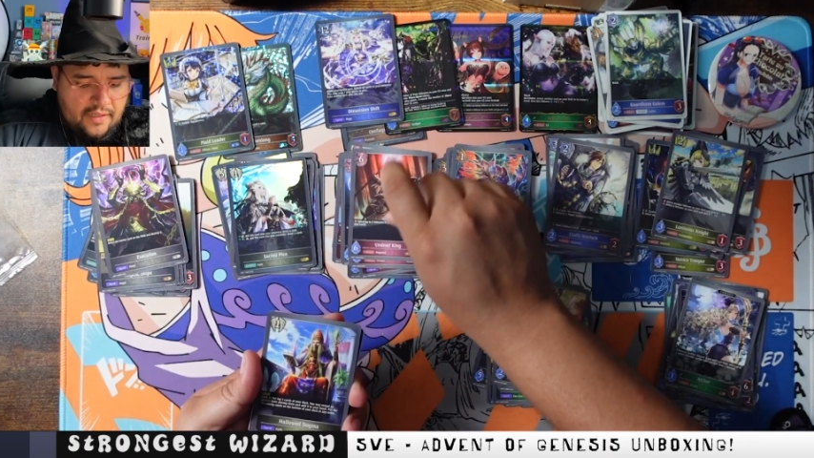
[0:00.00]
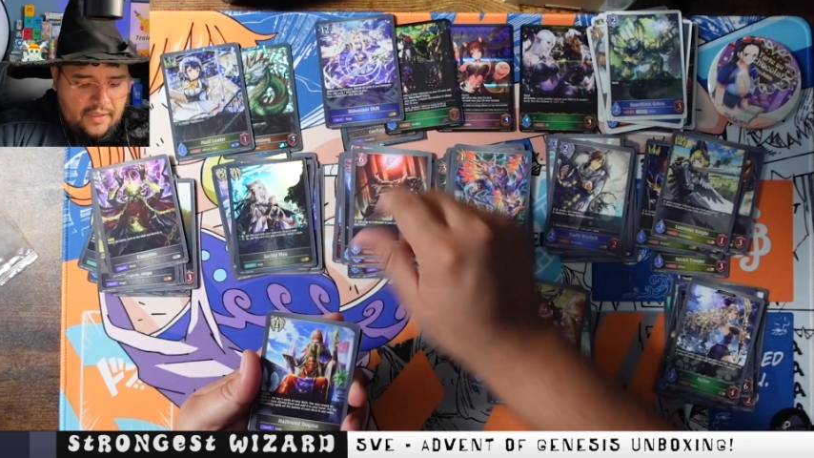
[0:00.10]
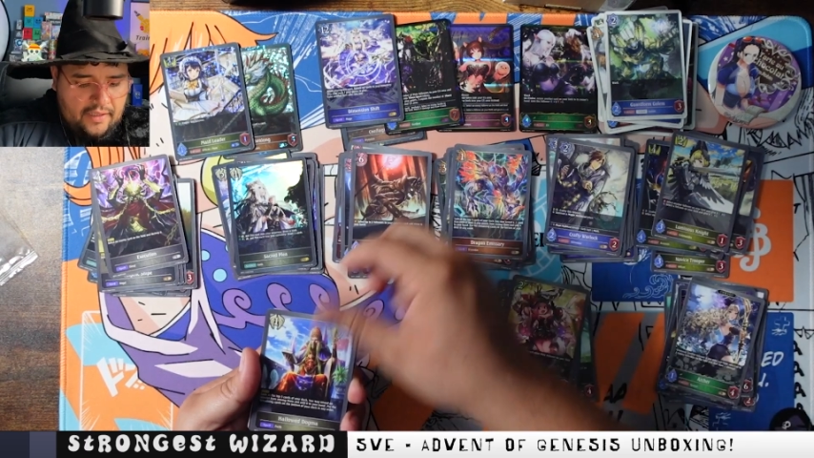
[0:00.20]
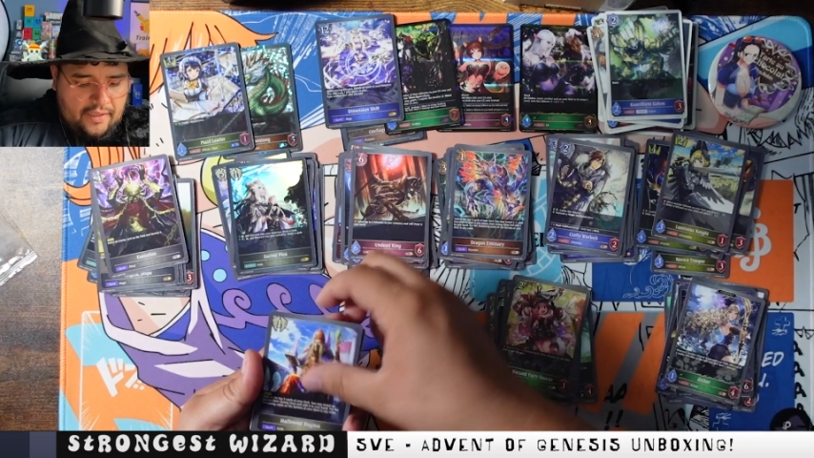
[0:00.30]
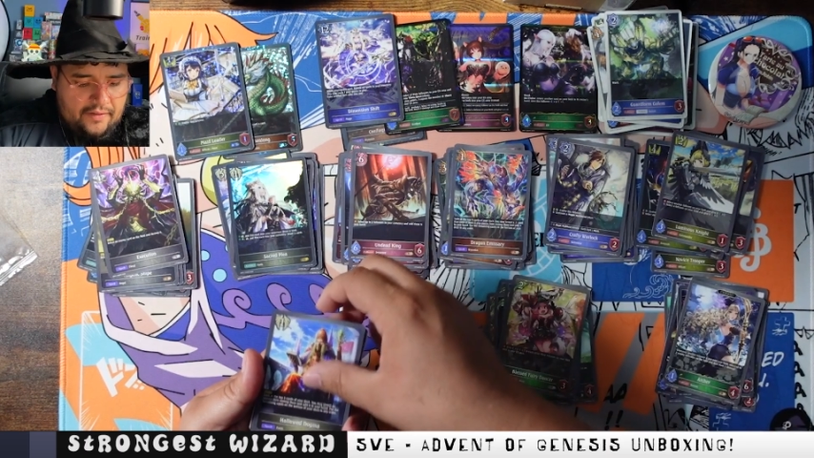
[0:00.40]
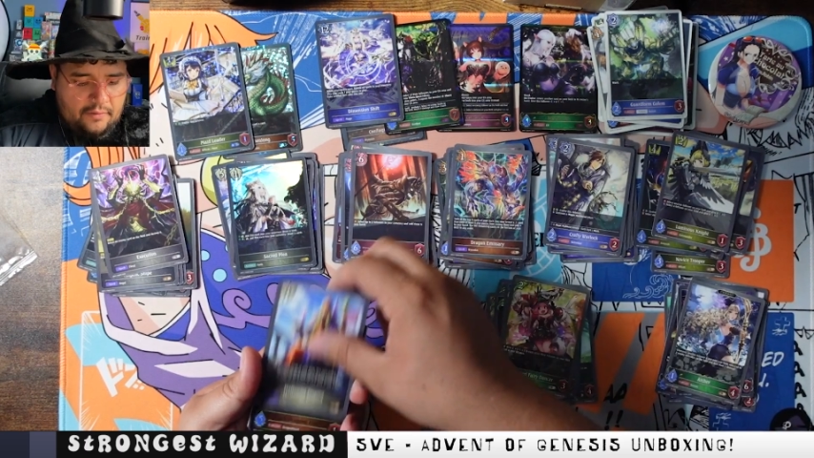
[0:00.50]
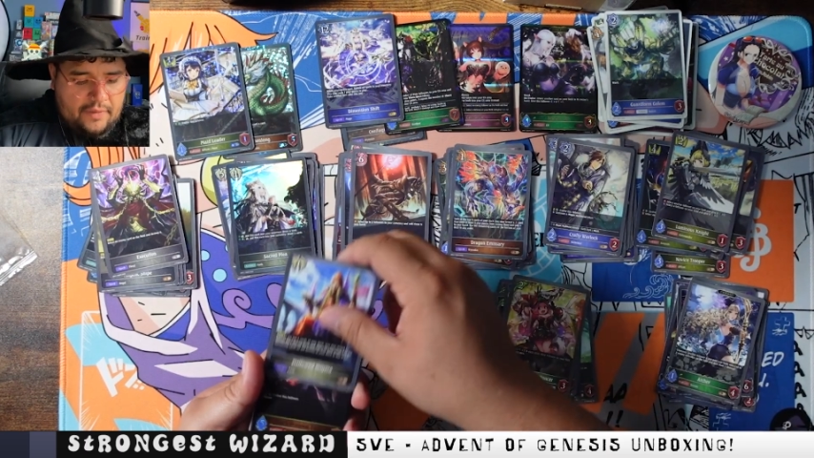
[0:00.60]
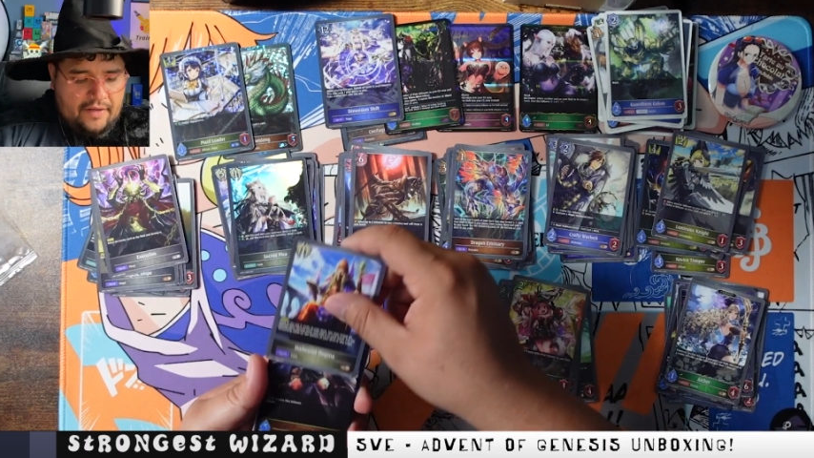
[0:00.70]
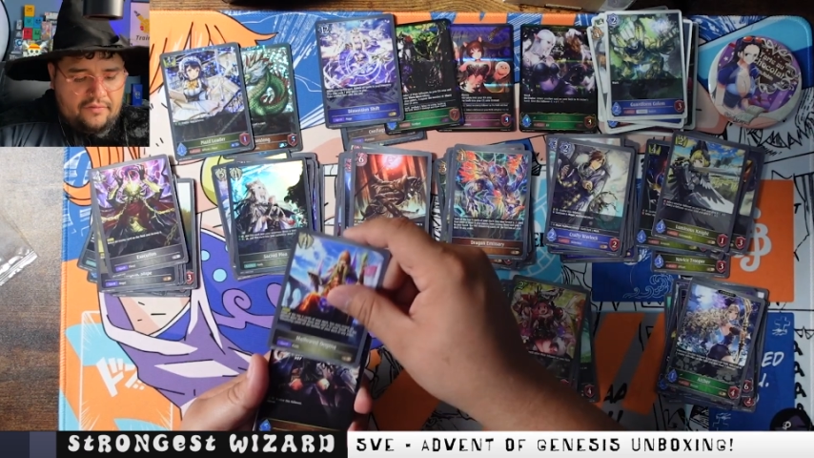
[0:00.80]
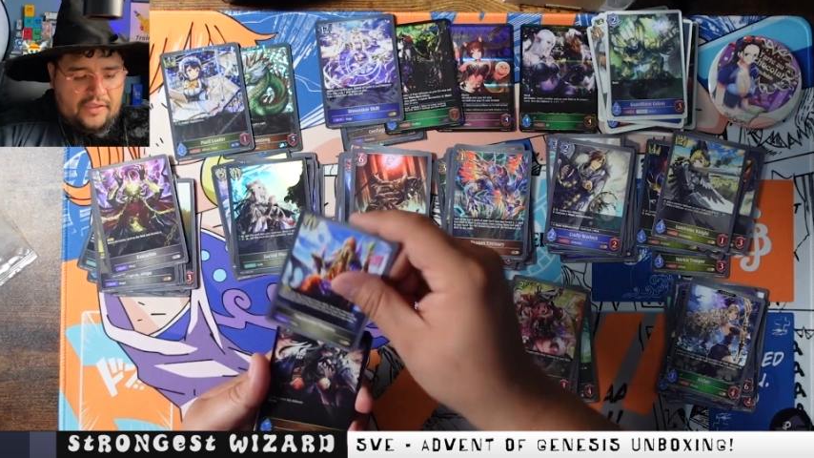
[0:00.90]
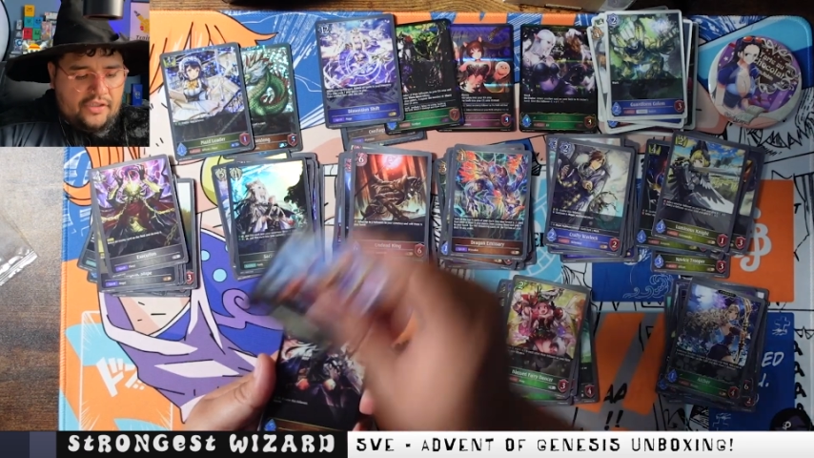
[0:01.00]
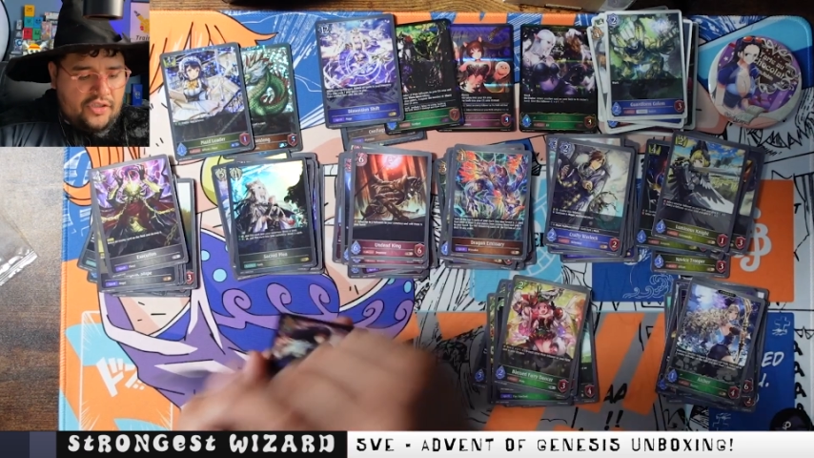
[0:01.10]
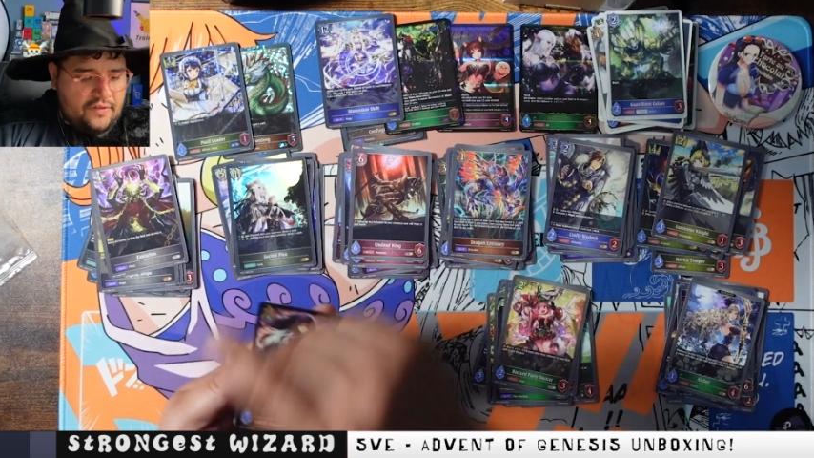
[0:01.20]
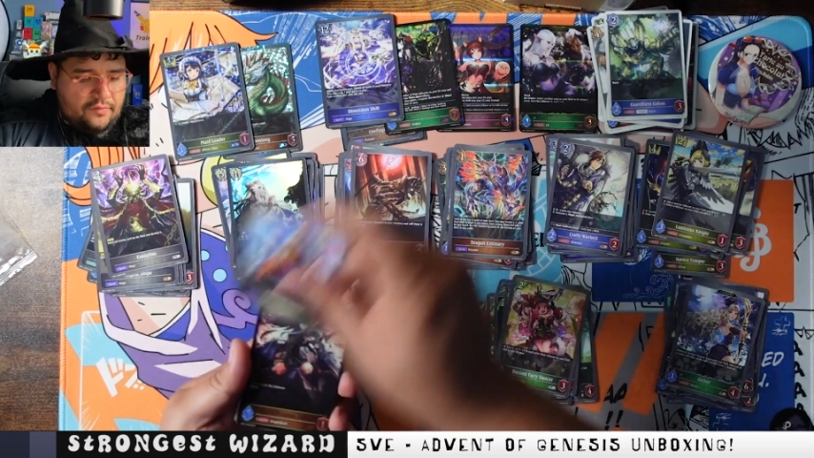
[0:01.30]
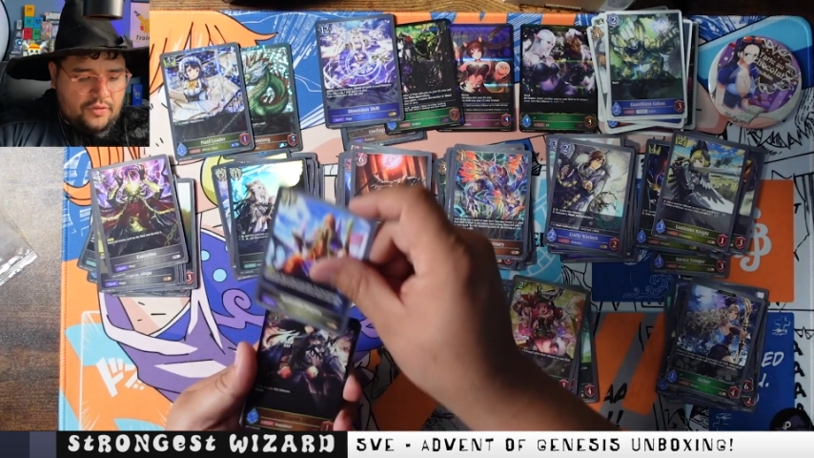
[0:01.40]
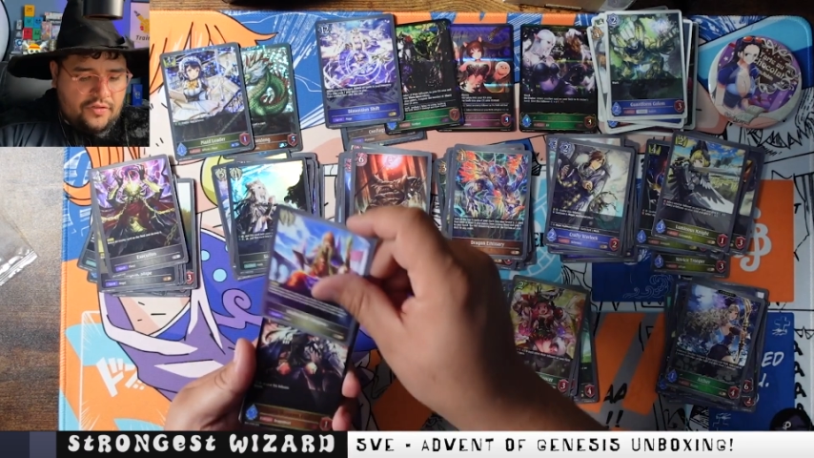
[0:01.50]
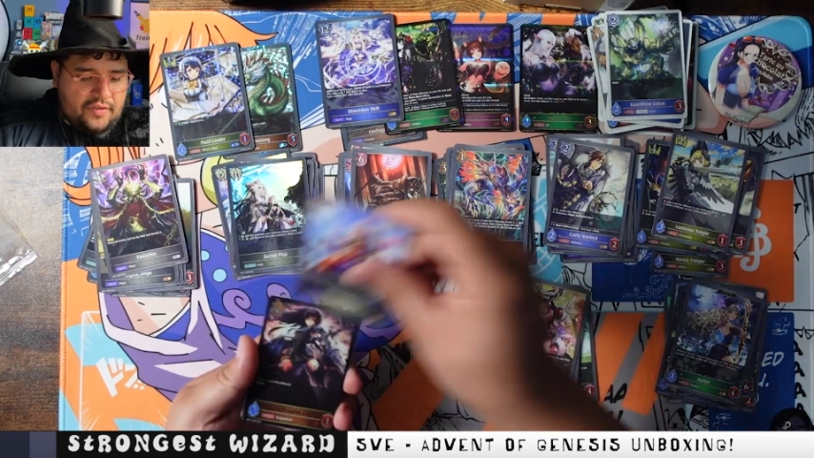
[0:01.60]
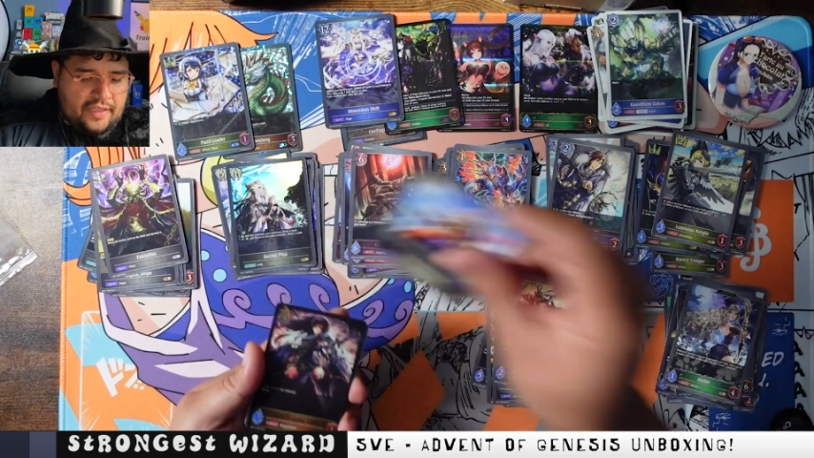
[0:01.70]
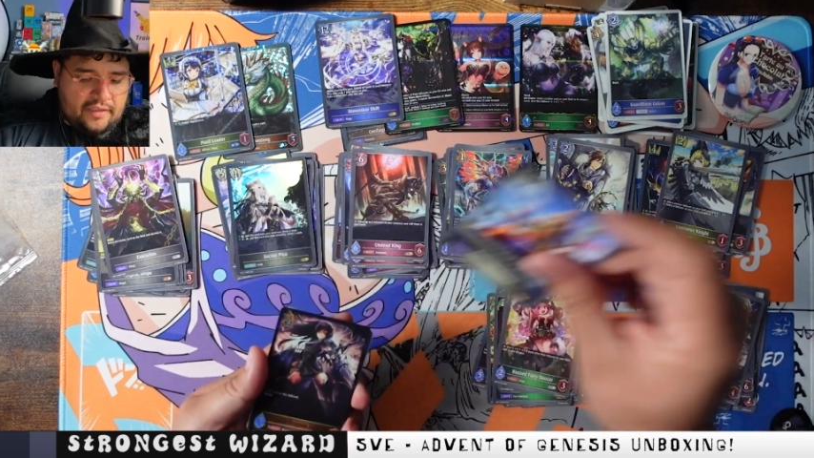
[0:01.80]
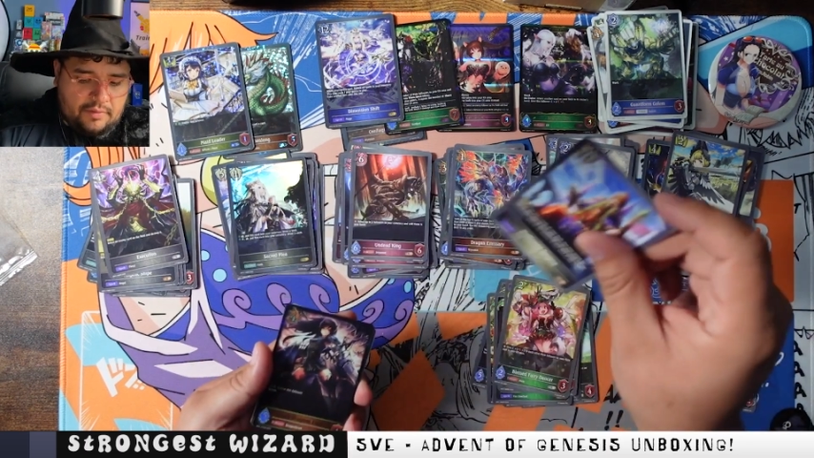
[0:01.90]
And then we have D-Shift, which is
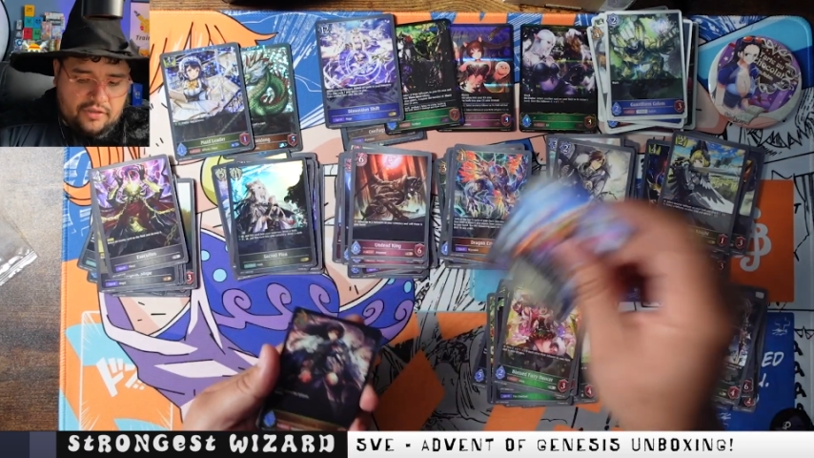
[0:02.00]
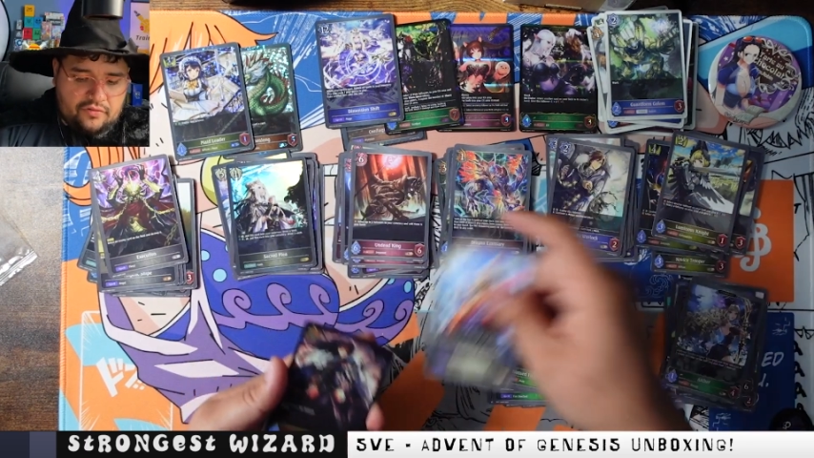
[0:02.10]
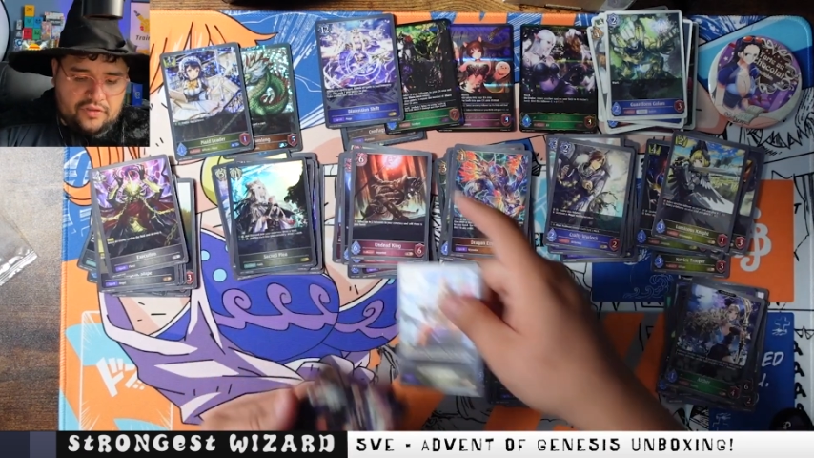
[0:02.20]
that dimensional